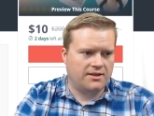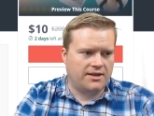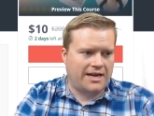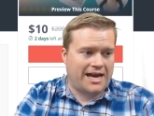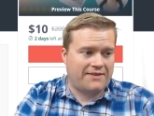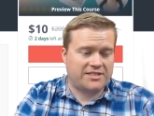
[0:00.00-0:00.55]

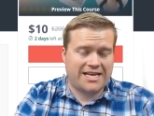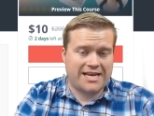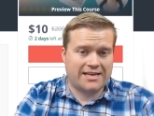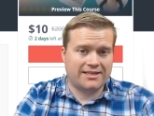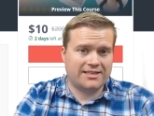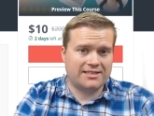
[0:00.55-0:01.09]
I haven't
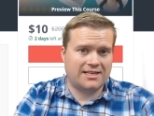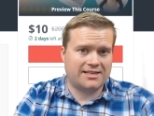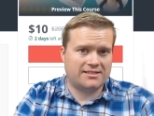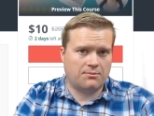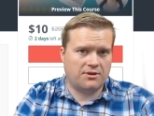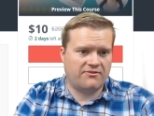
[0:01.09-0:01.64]
taken these last
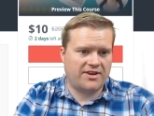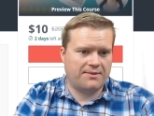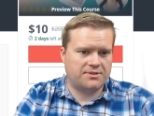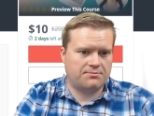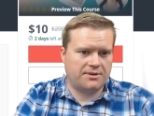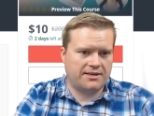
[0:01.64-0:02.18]
couple of
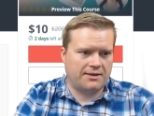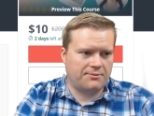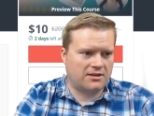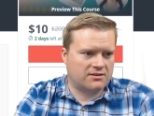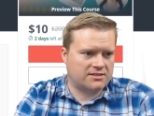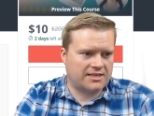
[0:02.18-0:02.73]
apps, but I mean,
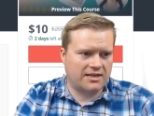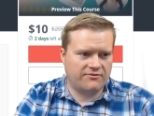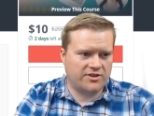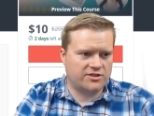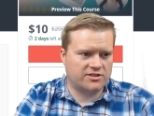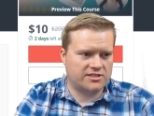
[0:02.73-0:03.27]
looks kind of
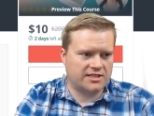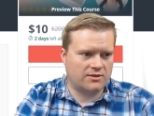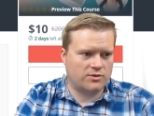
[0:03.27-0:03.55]
interesting.